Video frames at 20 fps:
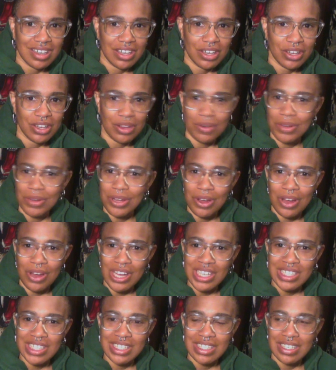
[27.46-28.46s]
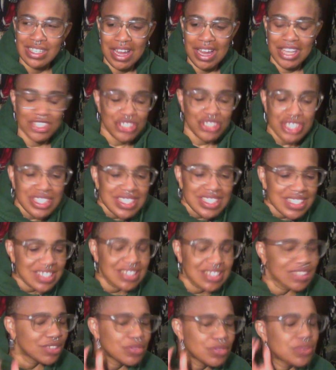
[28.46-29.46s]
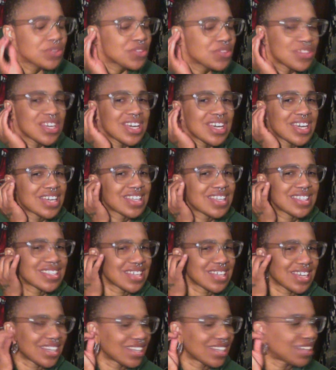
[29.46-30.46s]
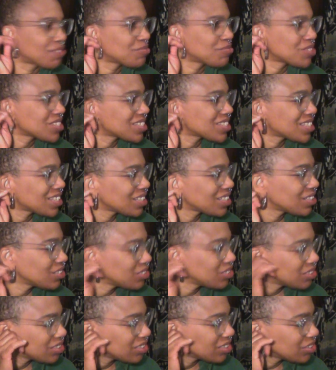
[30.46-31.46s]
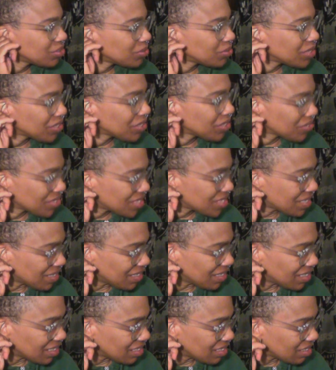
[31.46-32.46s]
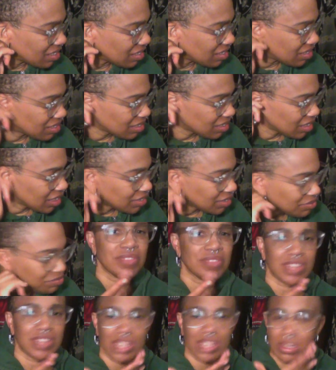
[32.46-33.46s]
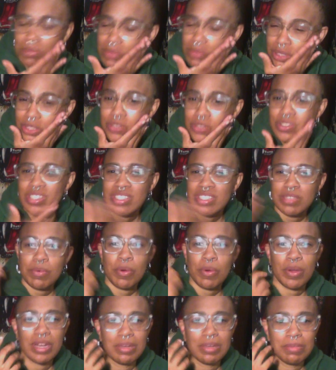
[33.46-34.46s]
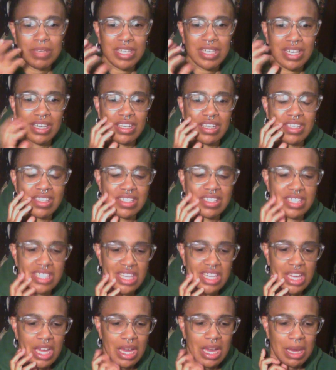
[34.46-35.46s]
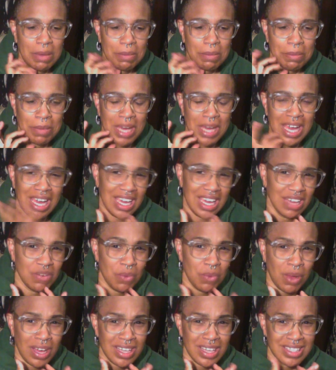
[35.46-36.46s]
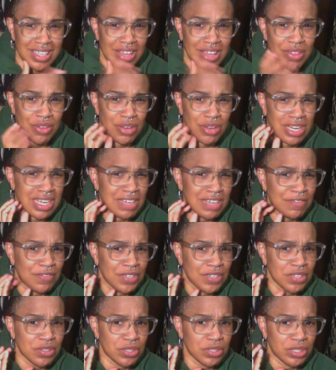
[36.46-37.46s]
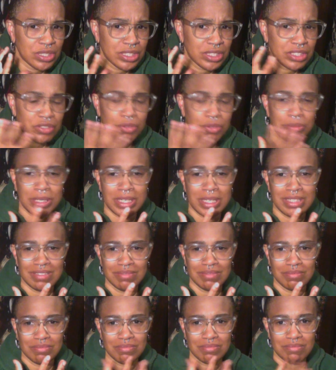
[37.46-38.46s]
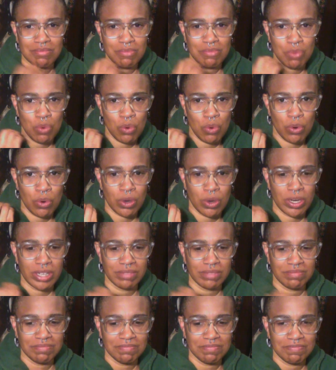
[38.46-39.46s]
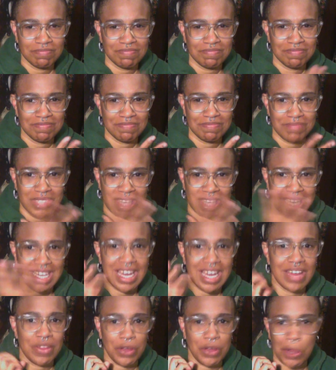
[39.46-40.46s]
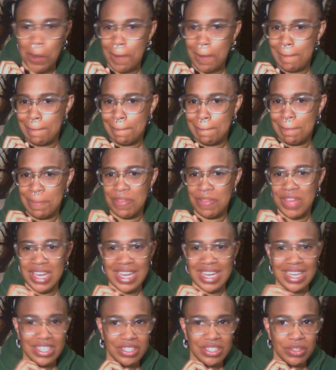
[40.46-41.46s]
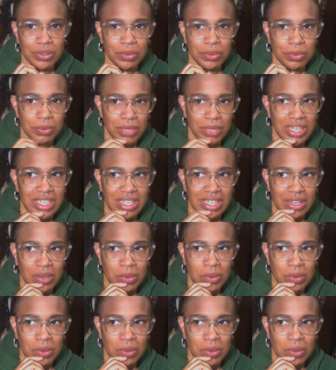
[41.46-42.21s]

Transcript: going on, it's just these little things and I'm just getting a little irritated. I'm a little disappointed because pain-wise I thought I'd feel a little bit more together than I do right now.